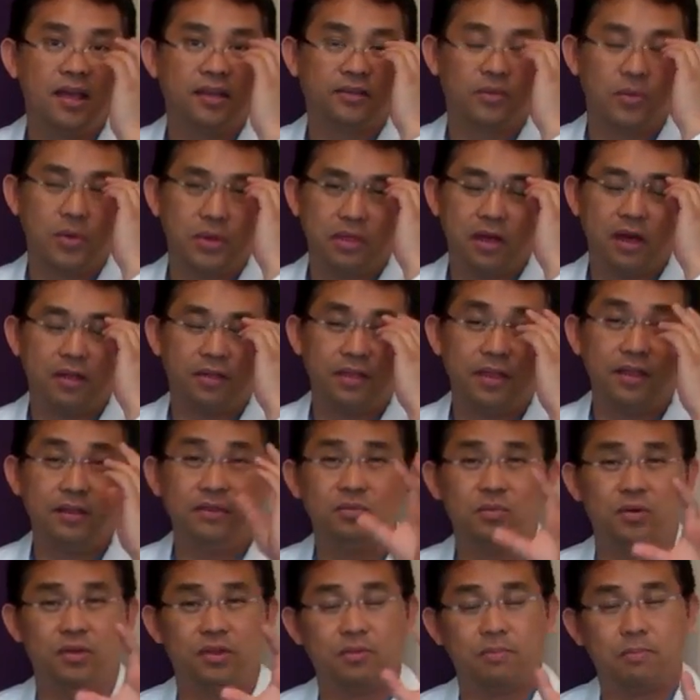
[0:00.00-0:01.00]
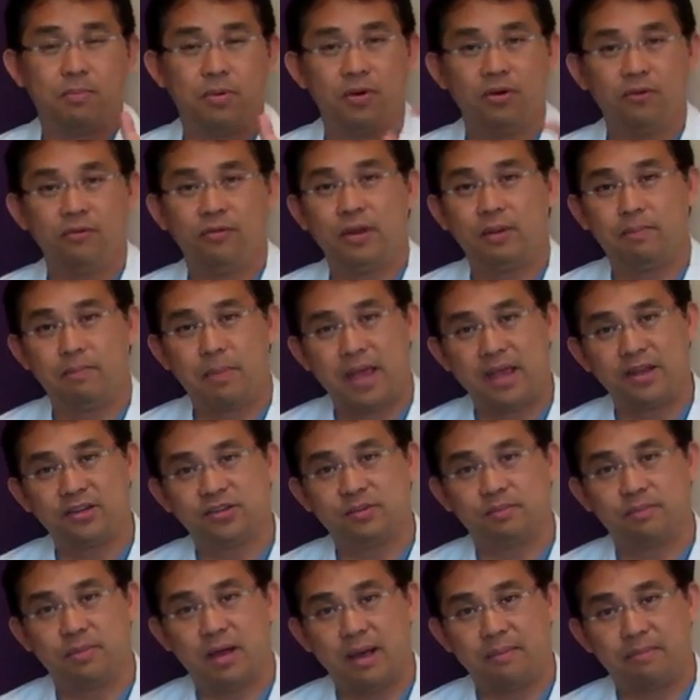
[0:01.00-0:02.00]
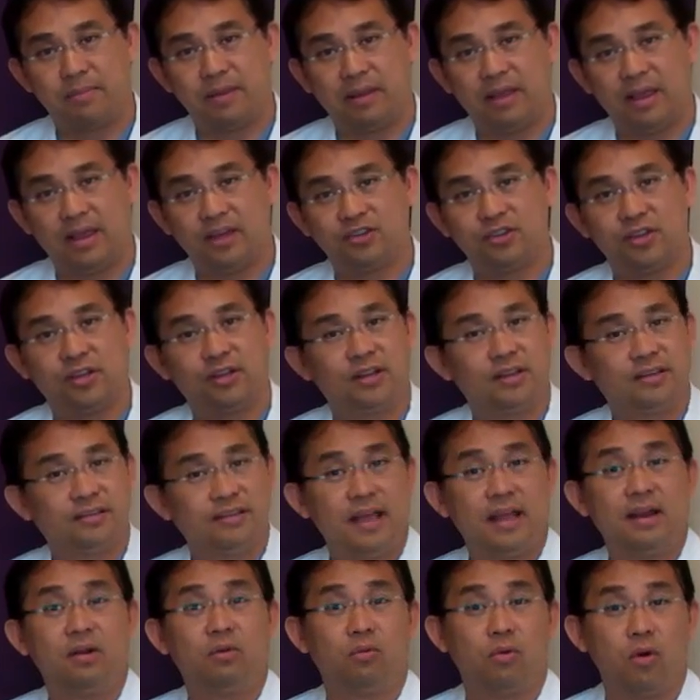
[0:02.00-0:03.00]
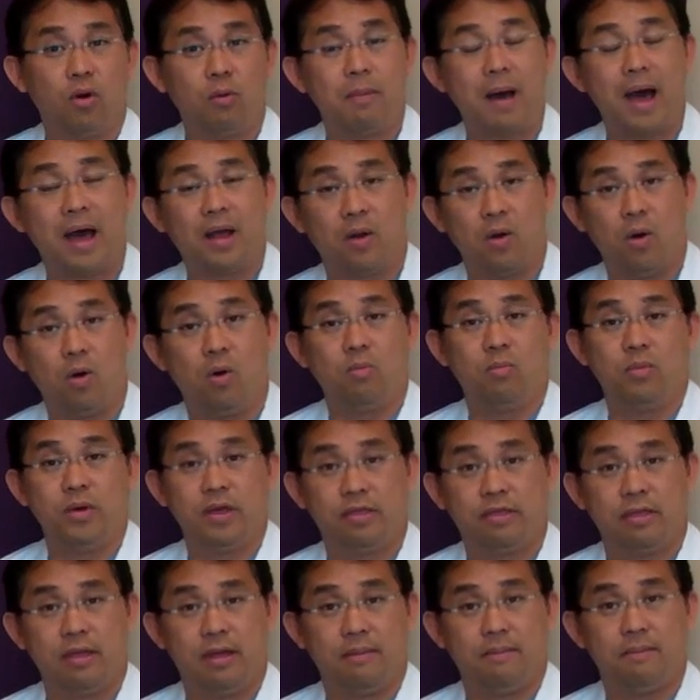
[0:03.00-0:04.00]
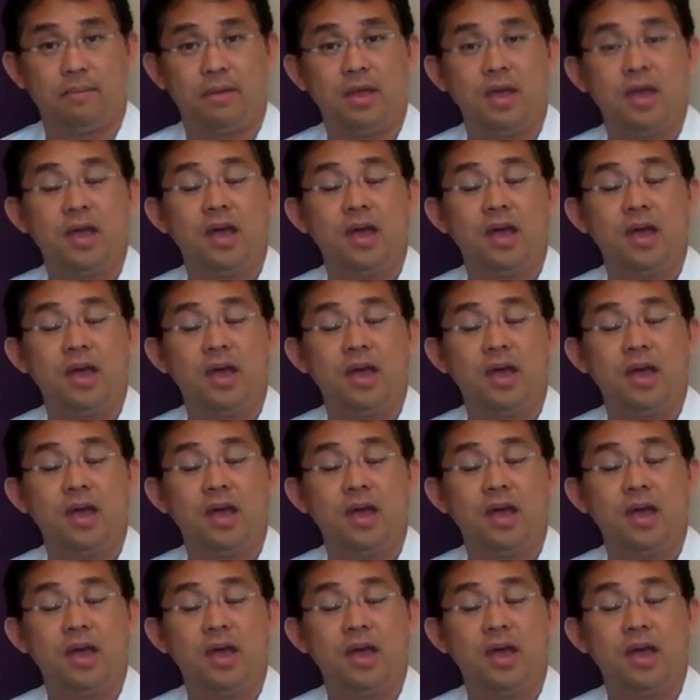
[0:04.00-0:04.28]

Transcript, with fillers: So we thought these were the perfect patient population to send a robot home with them